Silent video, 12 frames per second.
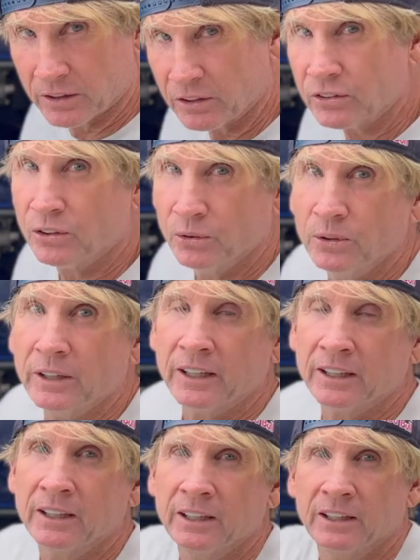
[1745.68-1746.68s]
the
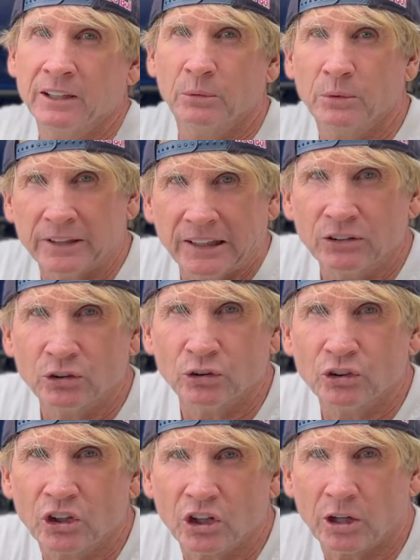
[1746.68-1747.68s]
tuning, where they
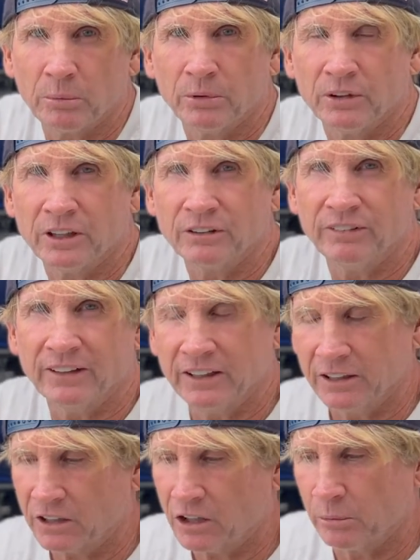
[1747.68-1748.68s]
tuned the
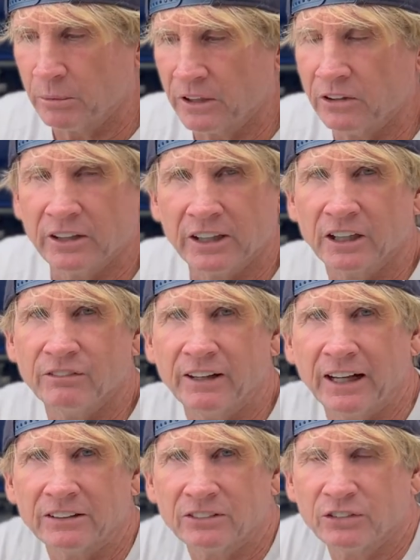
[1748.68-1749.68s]
carburetor in advance